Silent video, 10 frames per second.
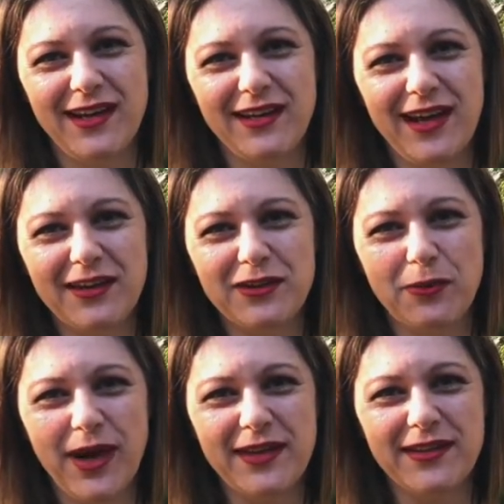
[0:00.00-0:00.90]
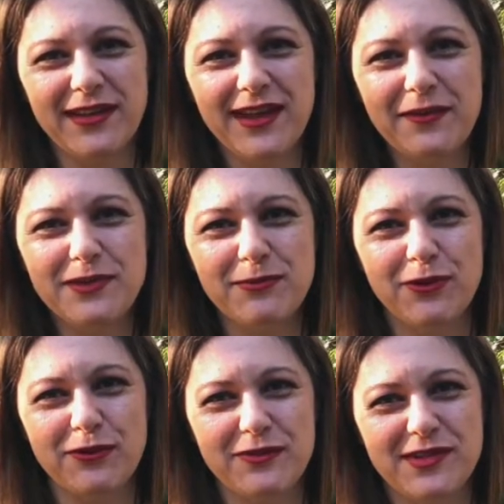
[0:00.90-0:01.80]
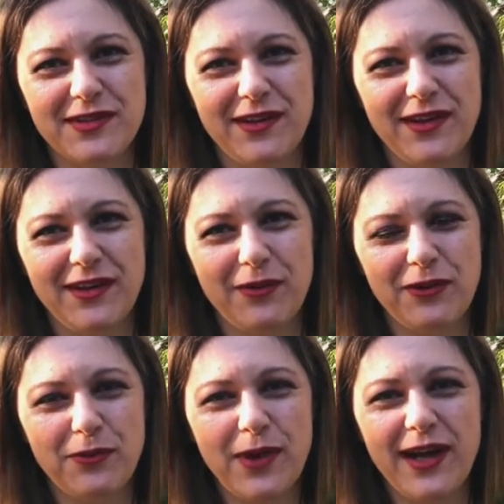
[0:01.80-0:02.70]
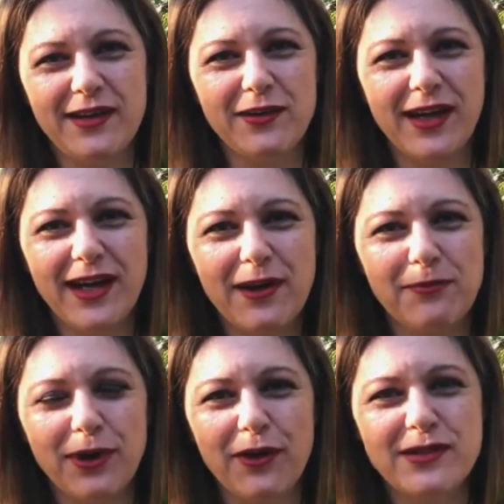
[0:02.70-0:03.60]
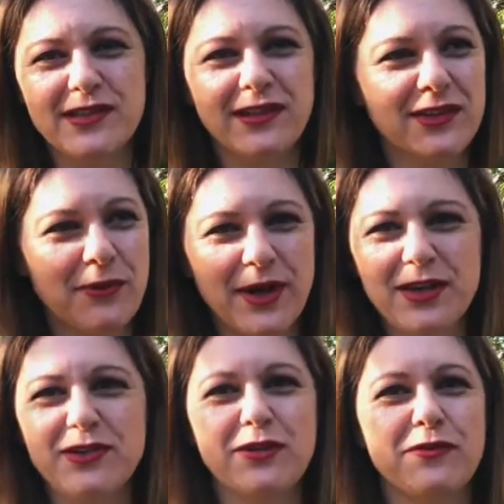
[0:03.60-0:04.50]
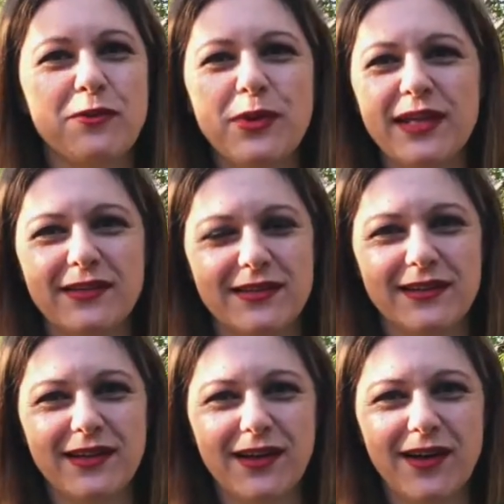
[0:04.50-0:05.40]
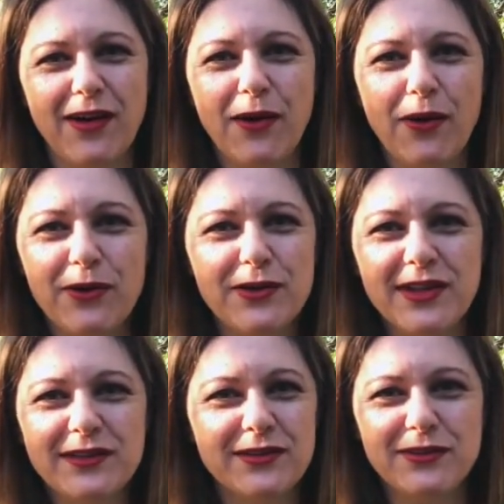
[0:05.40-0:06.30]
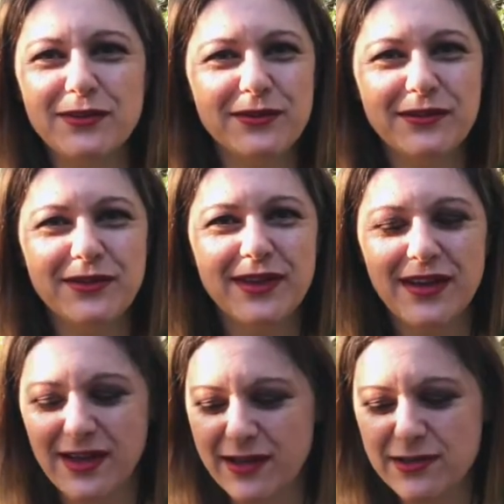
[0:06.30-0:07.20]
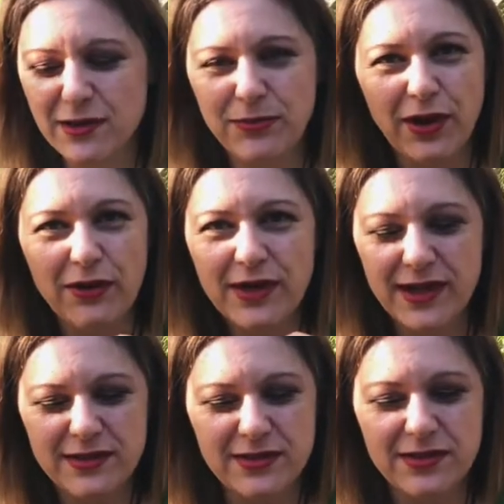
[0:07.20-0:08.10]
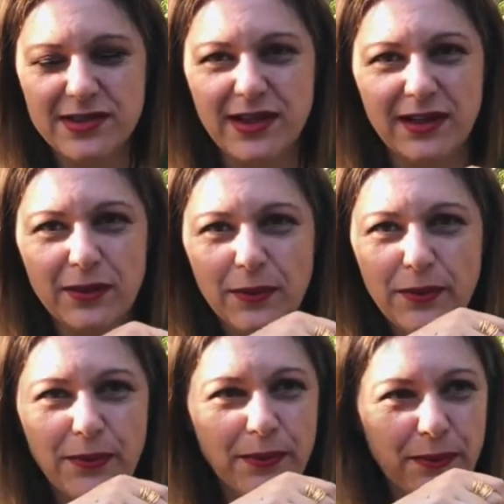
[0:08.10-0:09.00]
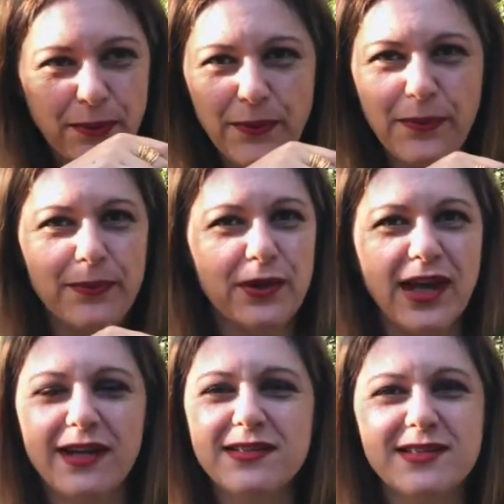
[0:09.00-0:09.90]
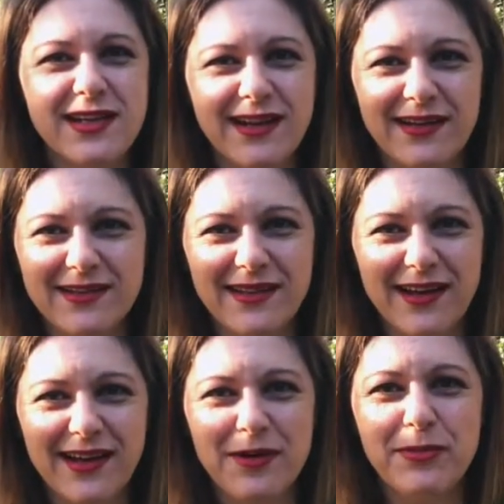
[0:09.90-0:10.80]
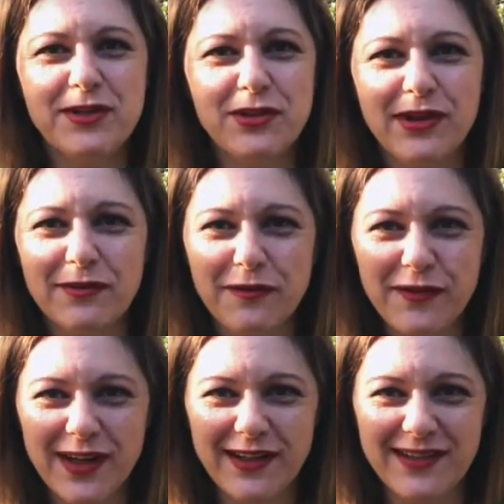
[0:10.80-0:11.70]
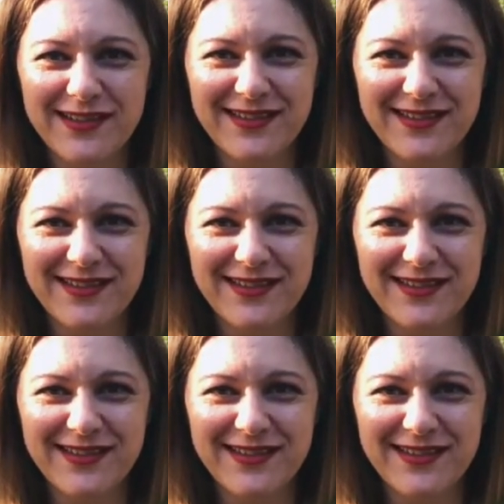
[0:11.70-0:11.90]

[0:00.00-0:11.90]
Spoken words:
like the way the leaves moves, or the way your hair blows in the direction of the wind. All you need to do is you blow against your skin. You can't see it, but you can feel it.